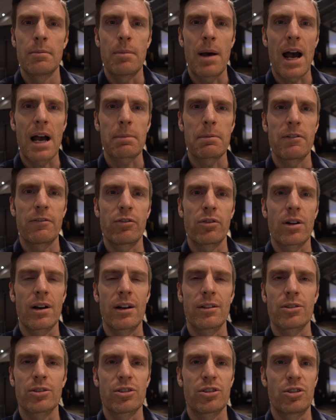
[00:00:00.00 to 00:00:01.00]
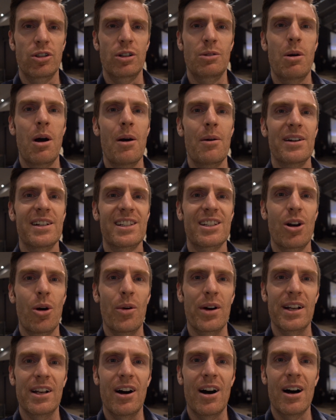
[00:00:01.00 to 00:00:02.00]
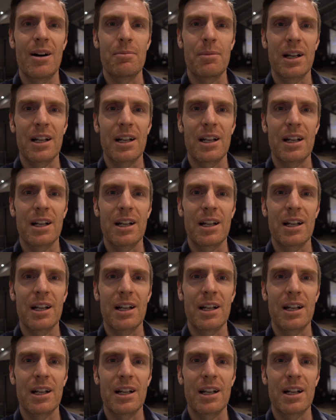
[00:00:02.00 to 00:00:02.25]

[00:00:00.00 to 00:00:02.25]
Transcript: back before I understood what was going on,